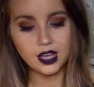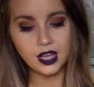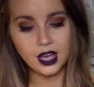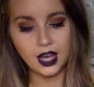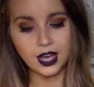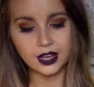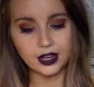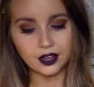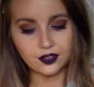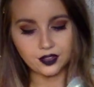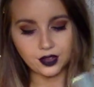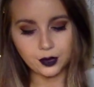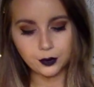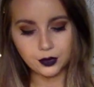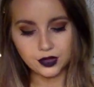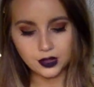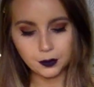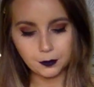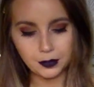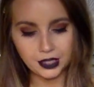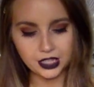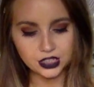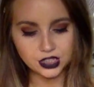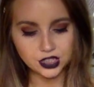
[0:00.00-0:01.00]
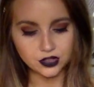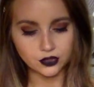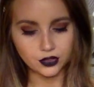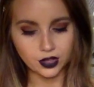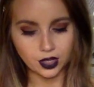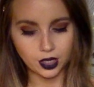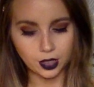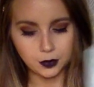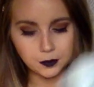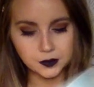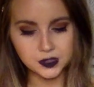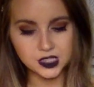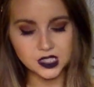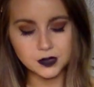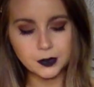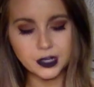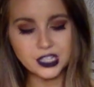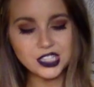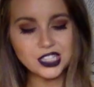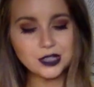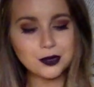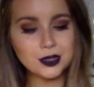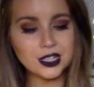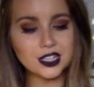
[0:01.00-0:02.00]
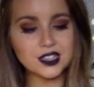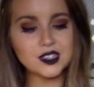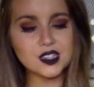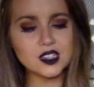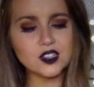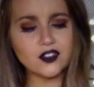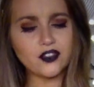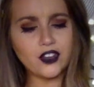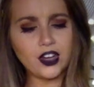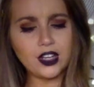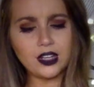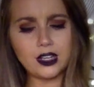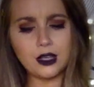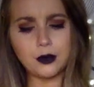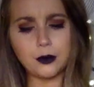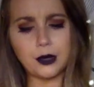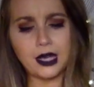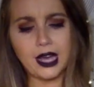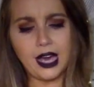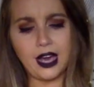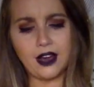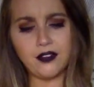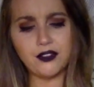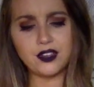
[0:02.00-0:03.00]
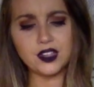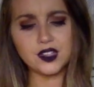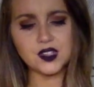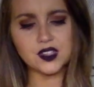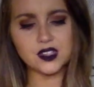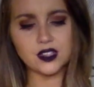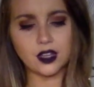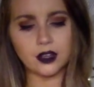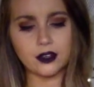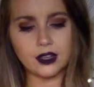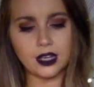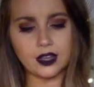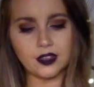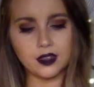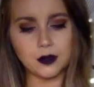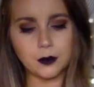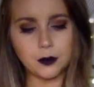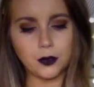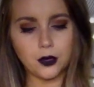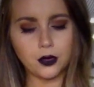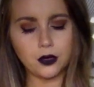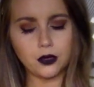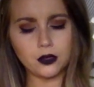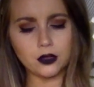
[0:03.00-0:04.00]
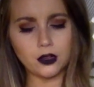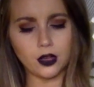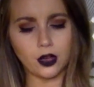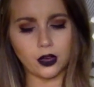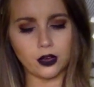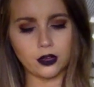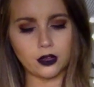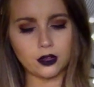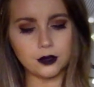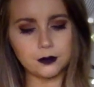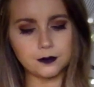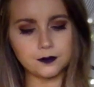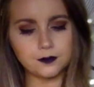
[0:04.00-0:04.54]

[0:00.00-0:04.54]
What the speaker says: And I think with the Page of Cups, especially because it's funny, we have the Sun and the Moon now,